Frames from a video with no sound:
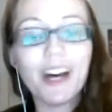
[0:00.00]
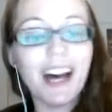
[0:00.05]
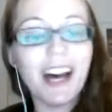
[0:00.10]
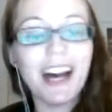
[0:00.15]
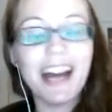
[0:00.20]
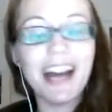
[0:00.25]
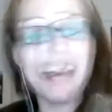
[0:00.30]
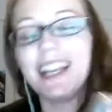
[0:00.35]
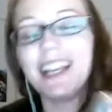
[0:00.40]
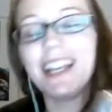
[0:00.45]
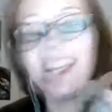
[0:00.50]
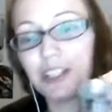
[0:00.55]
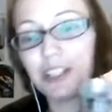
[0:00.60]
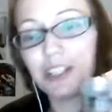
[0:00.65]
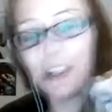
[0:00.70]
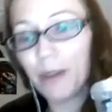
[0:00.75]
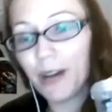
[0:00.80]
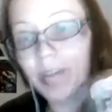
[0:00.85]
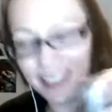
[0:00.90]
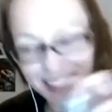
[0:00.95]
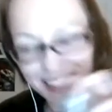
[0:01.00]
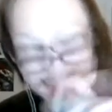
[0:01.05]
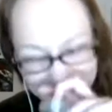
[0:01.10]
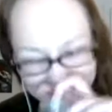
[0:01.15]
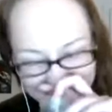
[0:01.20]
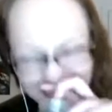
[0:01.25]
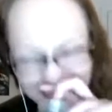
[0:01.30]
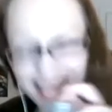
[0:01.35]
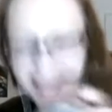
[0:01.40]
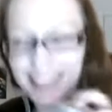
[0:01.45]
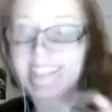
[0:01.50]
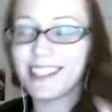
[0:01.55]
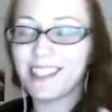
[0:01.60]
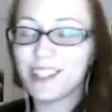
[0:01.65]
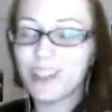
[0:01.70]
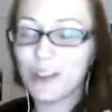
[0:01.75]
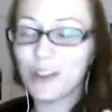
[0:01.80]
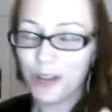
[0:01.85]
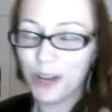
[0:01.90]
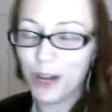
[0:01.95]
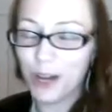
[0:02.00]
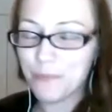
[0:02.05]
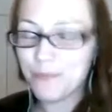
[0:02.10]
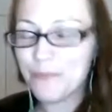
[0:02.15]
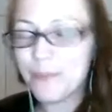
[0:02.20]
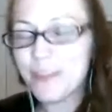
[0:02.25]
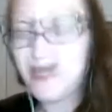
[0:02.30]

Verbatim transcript: I initially bought, this is so dumb,